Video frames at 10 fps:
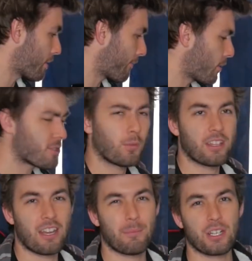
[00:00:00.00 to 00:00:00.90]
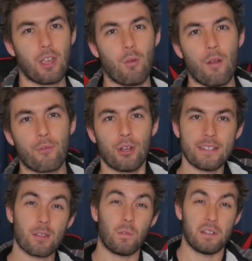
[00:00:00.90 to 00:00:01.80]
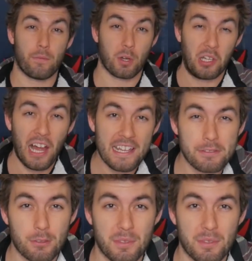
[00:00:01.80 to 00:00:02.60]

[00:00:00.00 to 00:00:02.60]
The first one that I'm going to go over is the one for classical